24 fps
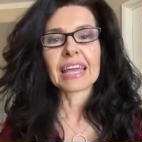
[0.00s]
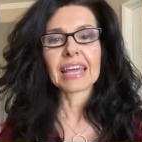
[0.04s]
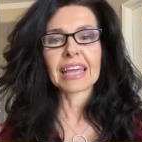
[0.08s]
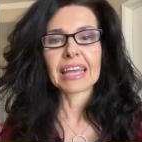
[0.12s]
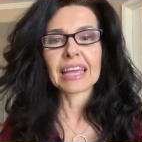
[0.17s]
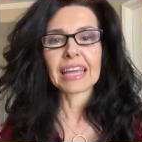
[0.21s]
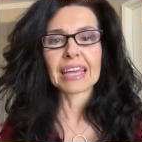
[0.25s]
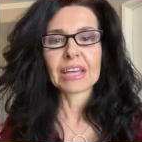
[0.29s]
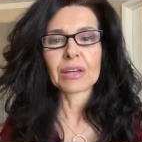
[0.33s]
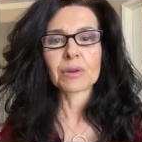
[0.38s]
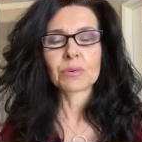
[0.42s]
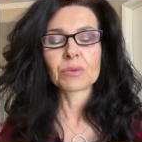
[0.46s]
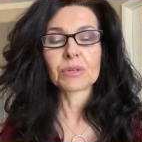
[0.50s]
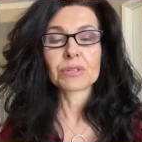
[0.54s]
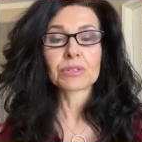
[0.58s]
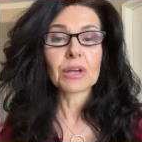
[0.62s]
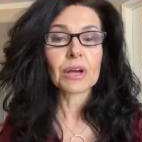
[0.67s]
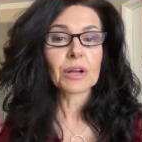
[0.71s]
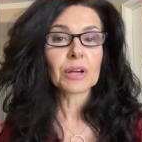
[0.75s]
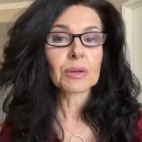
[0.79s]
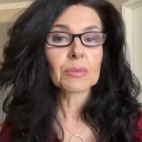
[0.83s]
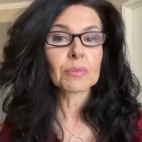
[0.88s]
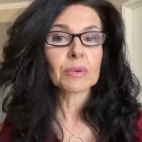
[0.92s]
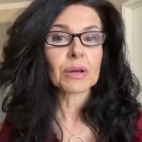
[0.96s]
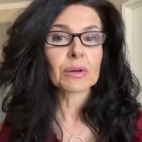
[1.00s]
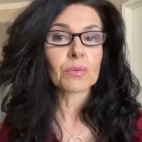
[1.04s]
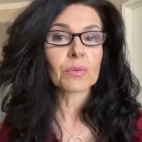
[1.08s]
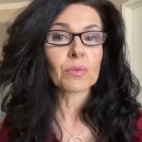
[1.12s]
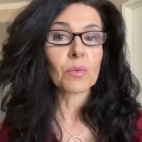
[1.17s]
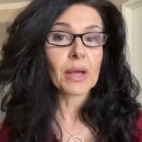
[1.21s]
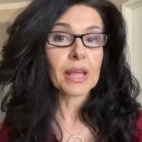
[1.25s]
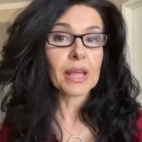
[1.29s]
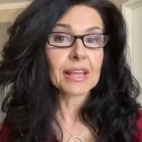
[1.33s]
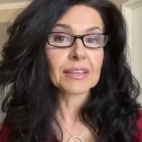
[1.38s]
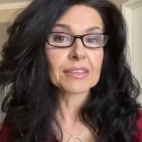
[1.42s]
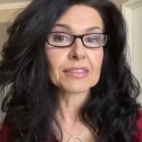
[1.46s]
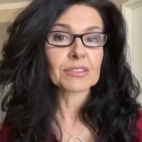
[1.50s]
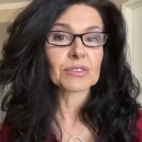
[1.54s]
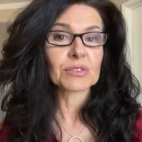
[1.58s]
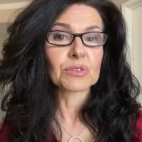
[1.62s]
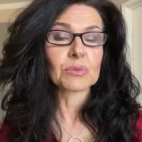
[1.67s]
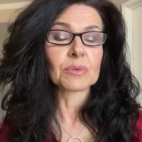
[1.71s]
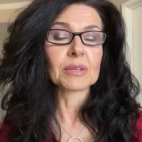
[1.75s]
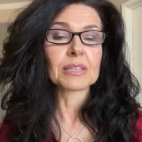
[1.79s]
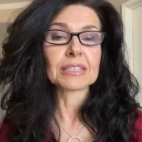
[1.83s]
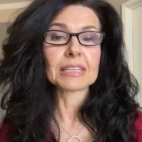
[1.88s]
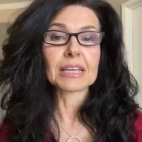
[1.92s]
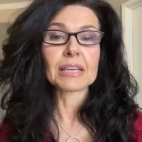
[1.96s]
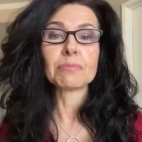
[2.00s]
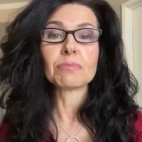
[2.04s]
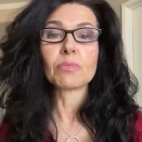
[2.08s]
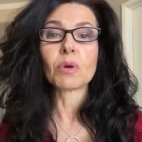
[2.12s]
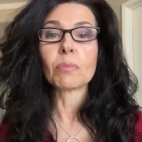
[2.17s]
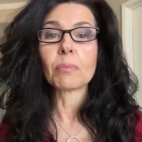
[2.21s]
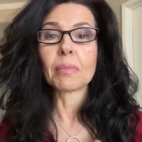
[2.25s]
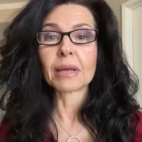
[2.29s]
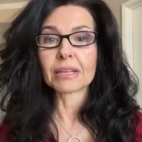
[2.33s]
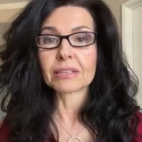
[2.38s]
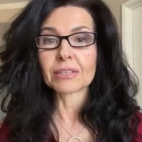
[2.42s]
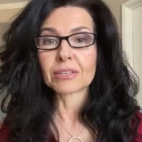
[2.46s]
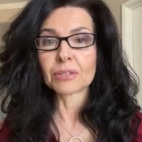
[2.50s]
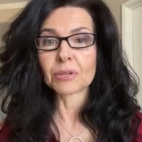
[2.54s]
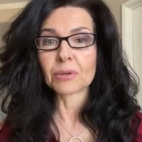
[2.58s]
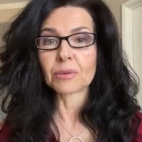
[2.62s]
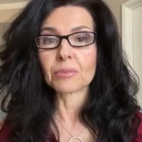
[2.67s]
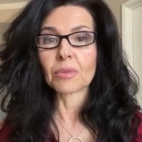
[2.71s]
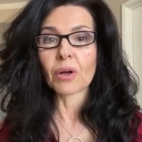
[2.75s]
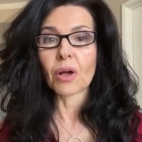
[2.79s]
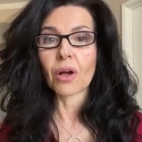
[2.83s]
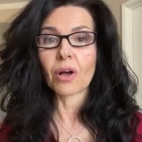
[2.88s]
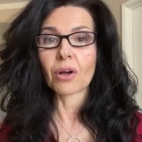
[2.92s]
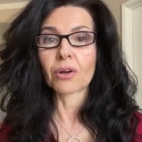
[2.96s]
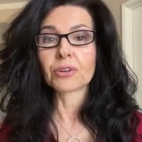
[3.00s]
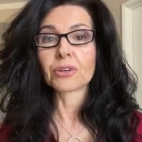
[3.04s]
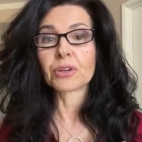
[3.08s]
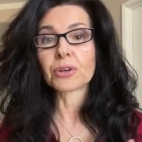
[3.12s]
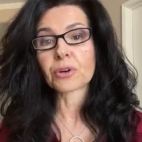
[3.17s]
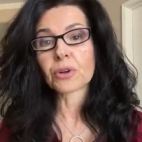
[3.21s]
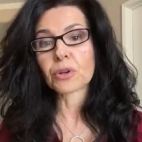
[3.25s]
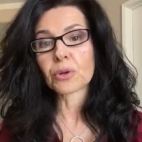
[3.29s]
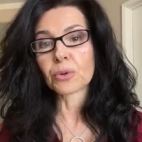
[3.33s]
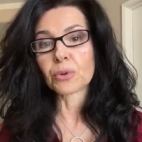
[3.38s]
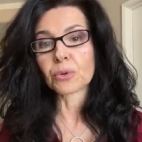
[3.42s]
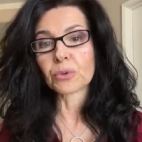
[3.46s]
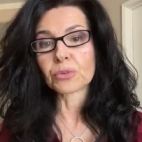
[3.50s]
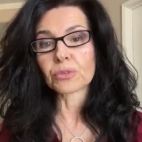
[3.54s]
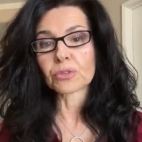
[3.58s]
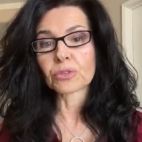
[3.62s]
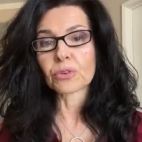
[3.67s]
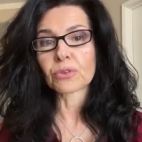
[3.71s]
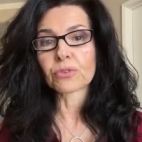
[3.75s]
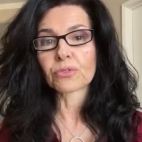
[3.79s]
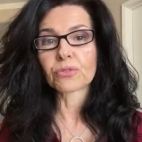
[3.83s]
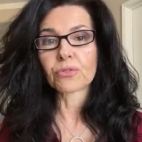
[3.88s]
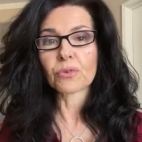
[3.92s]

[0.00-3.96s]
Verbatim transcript: and we'll talk about ways to maintain momentum on your goals